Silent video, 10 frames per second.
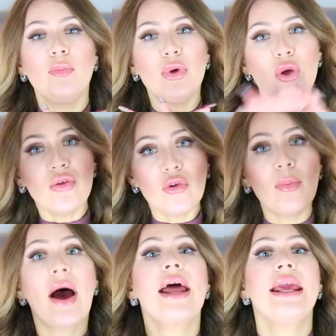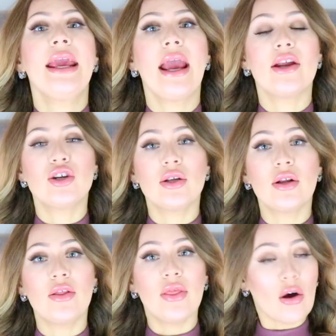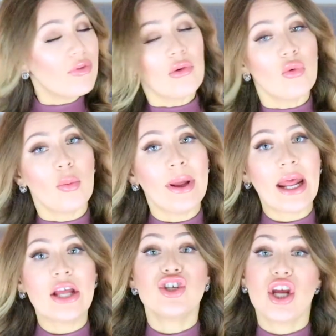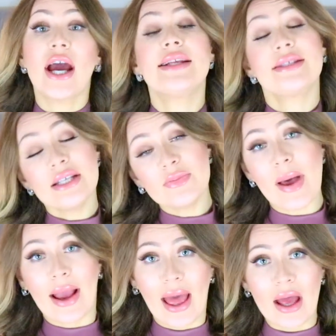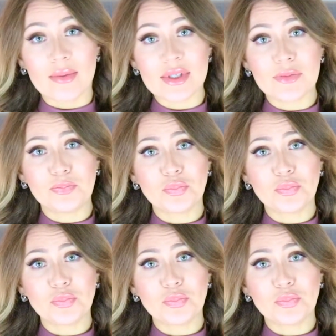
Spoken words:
beautiful body and of the woman, and she had 6-pack abs.